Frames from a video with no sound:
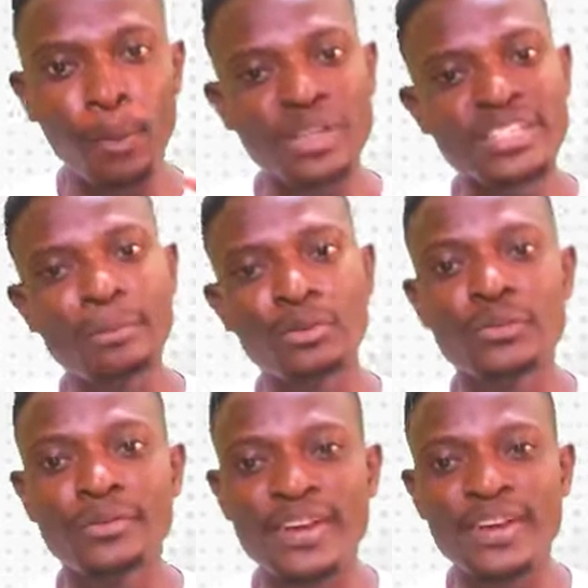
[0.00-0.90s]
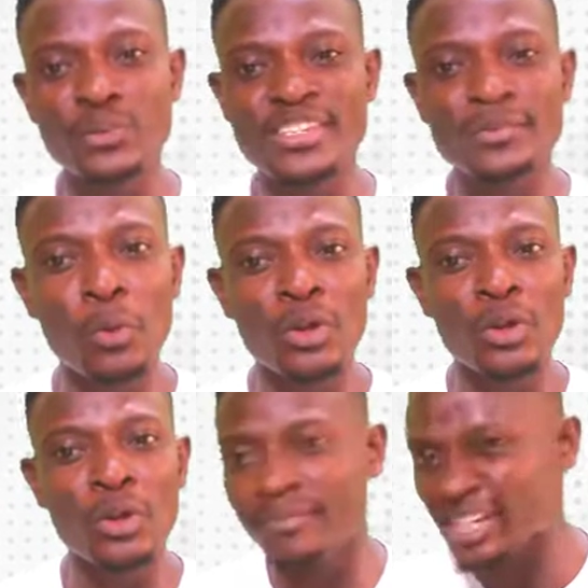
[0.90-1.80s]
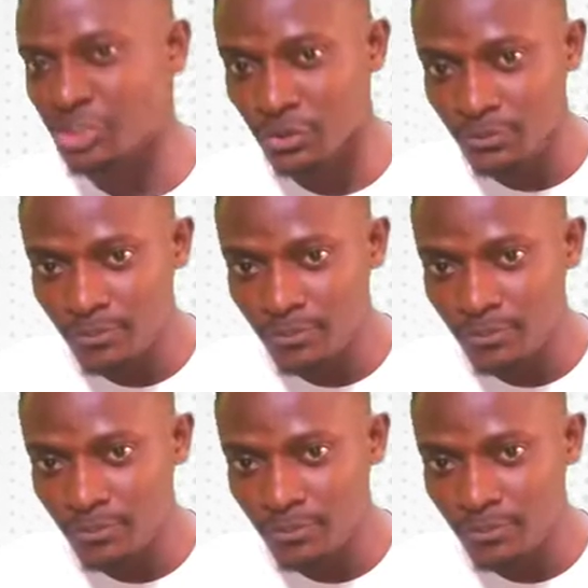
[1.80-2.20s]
portable refers to a smaller version